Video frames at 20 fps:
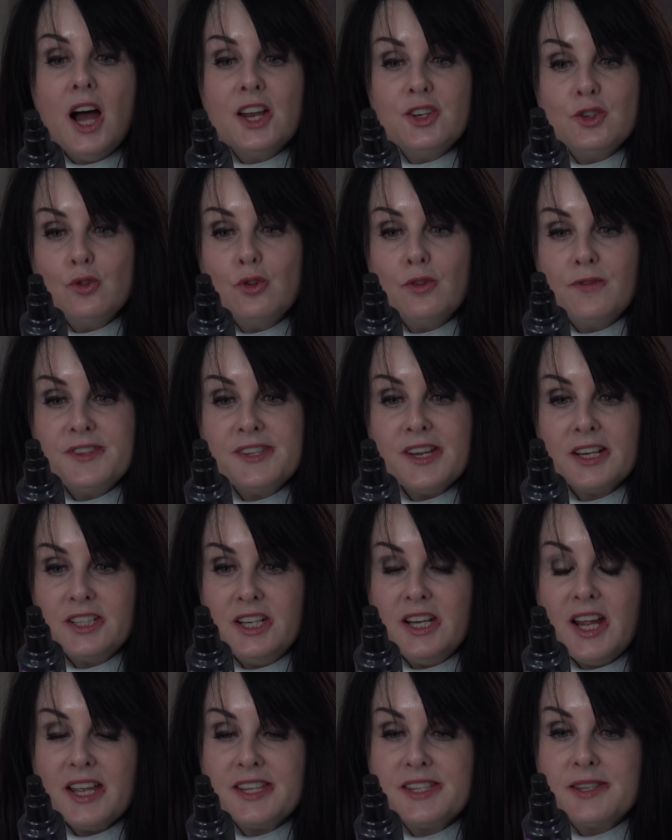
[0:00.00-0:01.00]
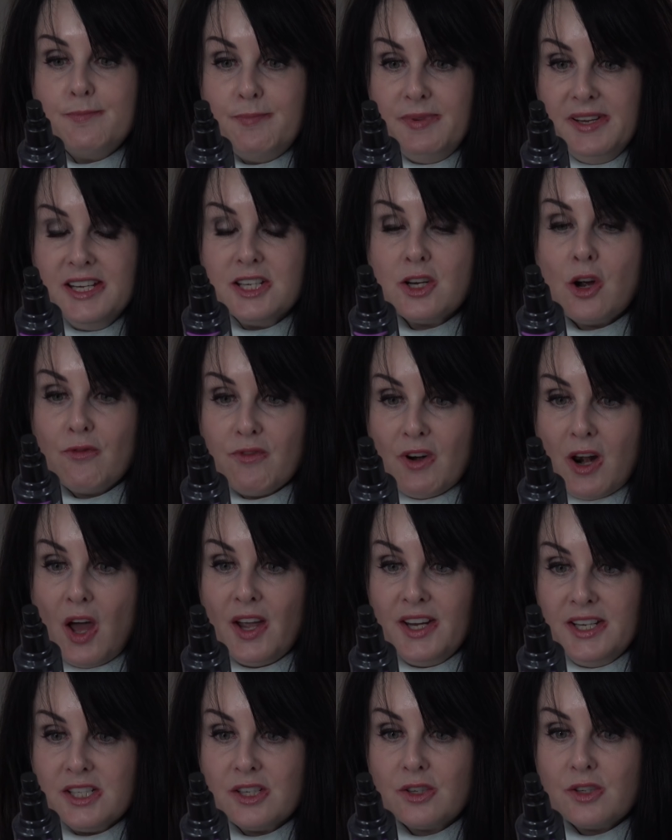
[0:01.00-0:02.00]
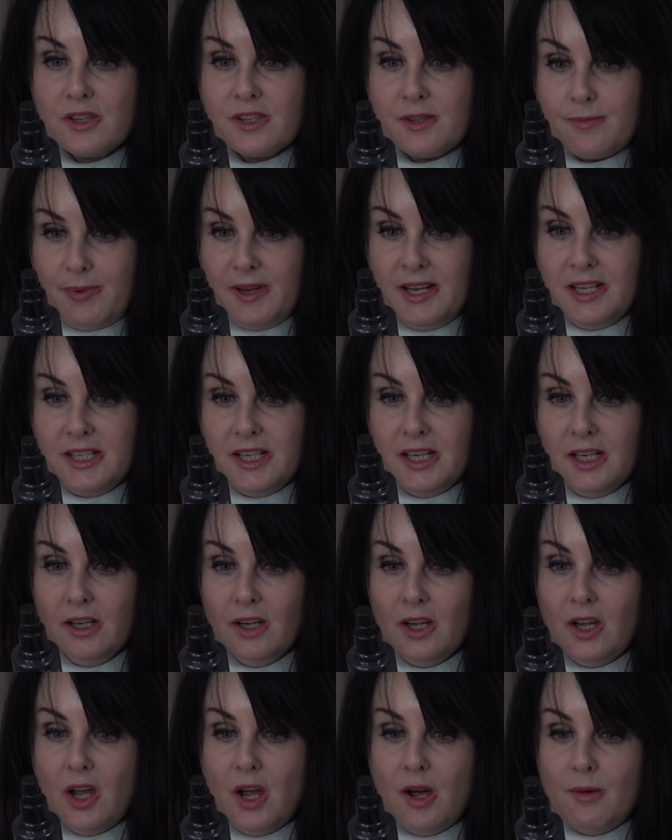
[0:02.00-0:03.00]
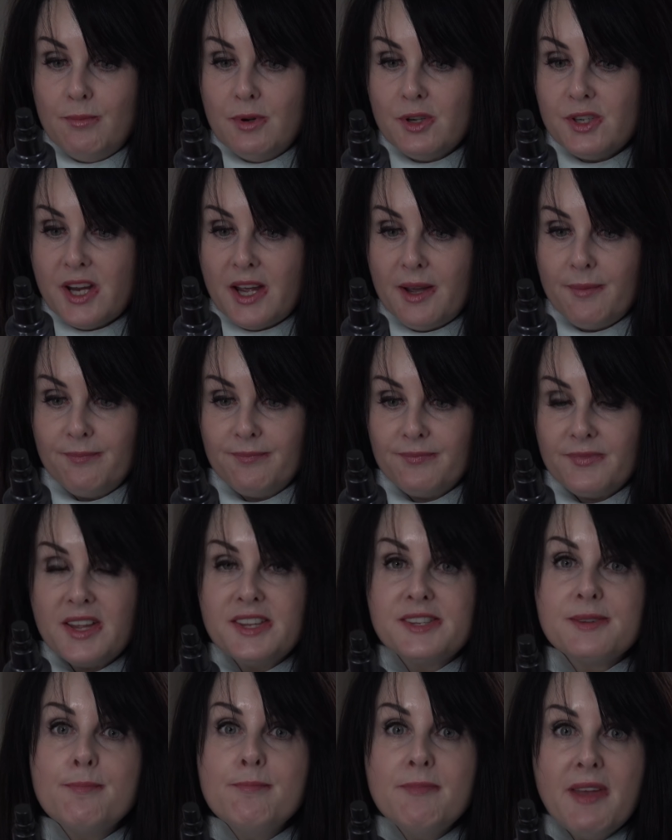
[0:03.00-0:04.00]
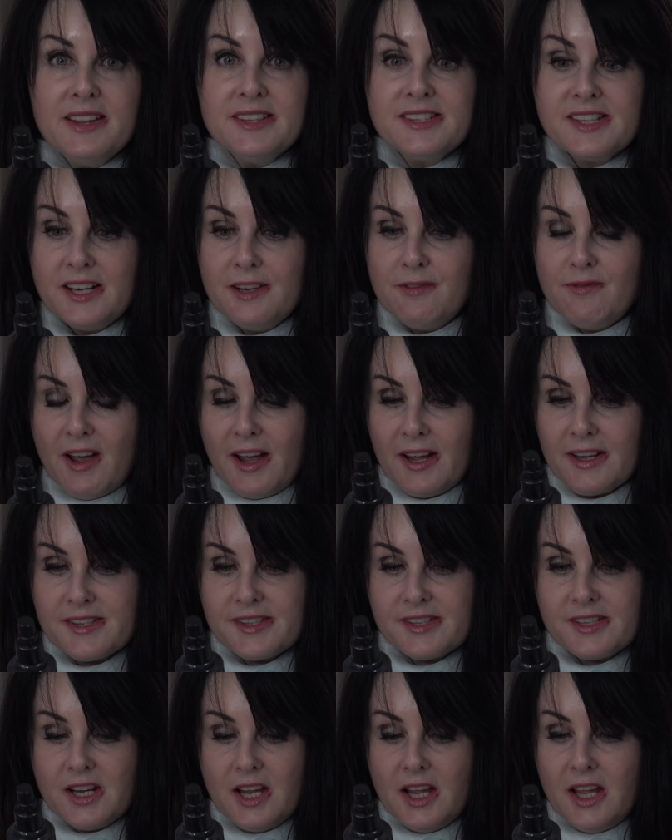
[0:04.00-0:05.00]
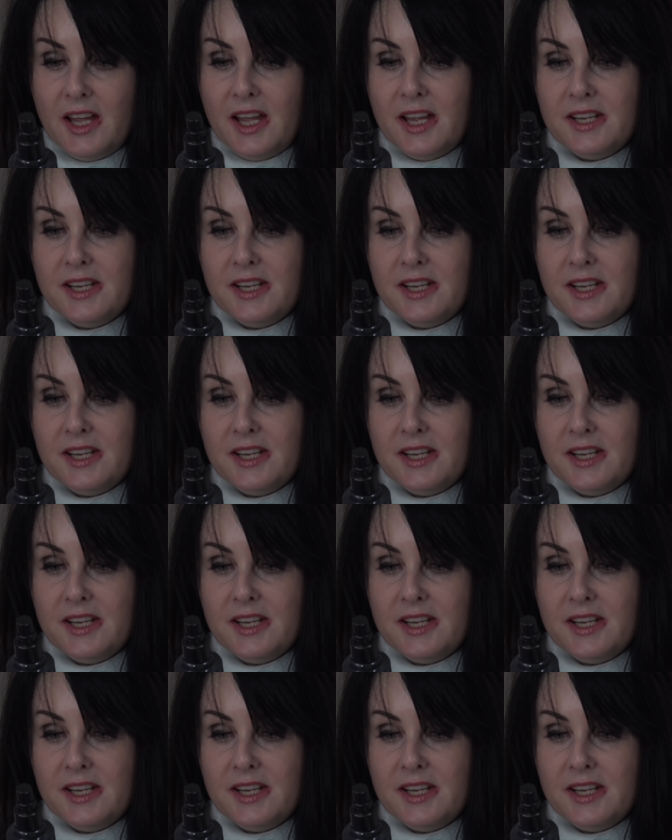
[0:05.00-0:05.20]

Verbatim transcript: I don't know if it's actually Speed of Light speedy, but um, it's immensely fast.